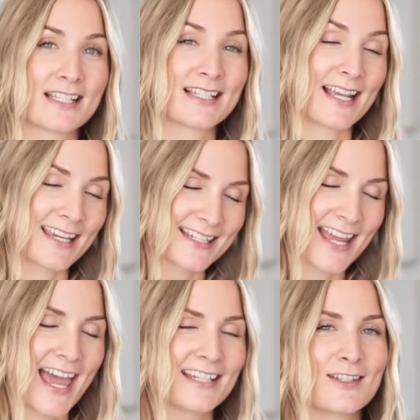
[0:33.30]

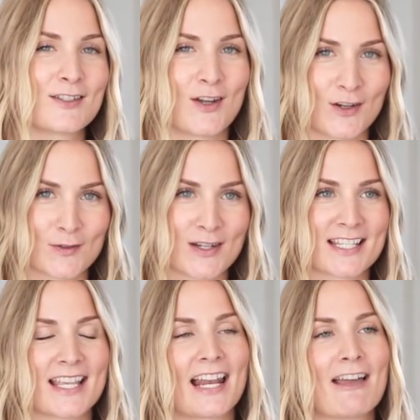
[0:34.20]
secondhand
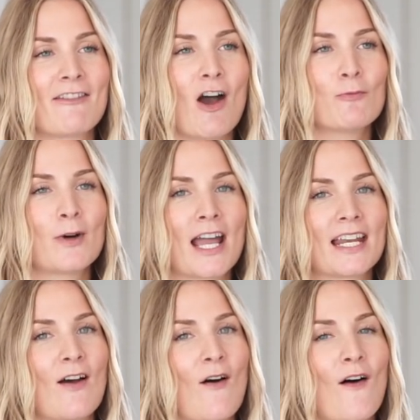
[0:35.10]
dungarees, and I found
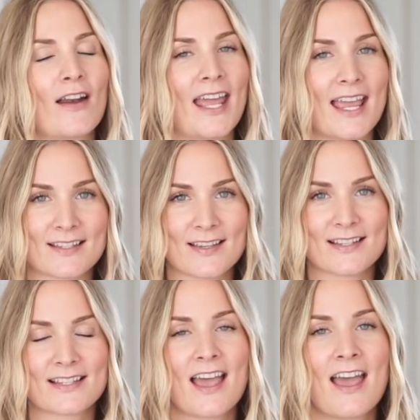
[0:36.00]
mine on
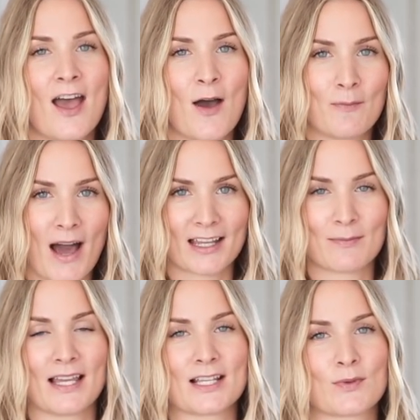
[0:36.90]
ASOS
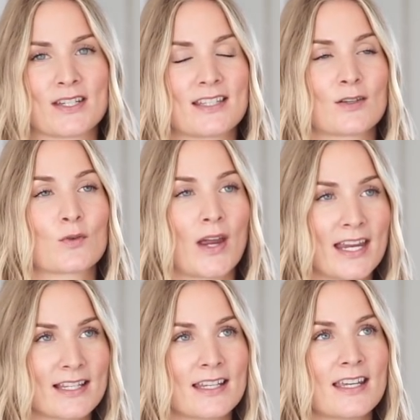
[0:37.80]
Marketplace, which is a
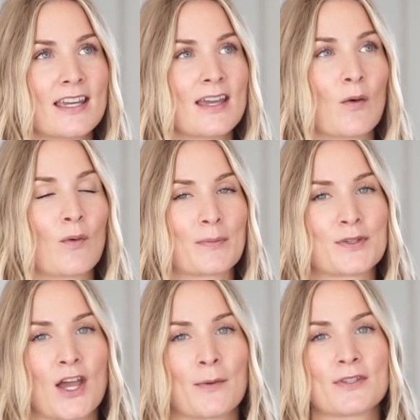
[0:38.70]
great web
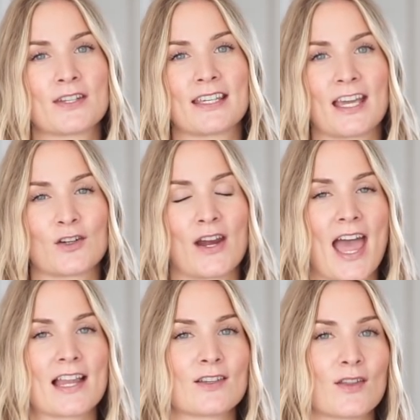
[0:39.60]
shop to get your
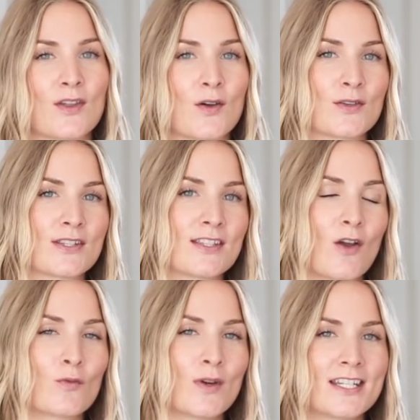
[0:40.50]
hands on those
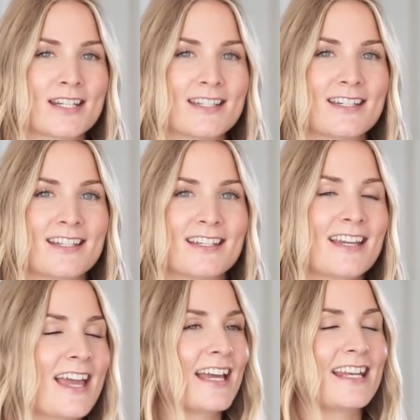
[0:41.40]

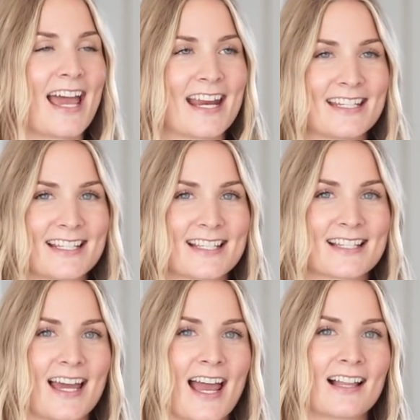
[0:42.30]
original 90s
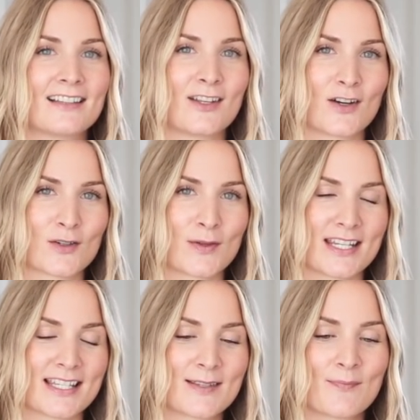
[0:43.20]
style
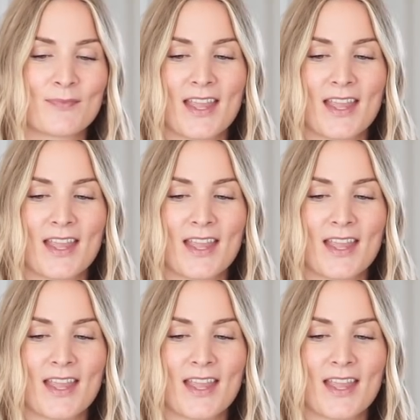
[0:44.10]
dungarees.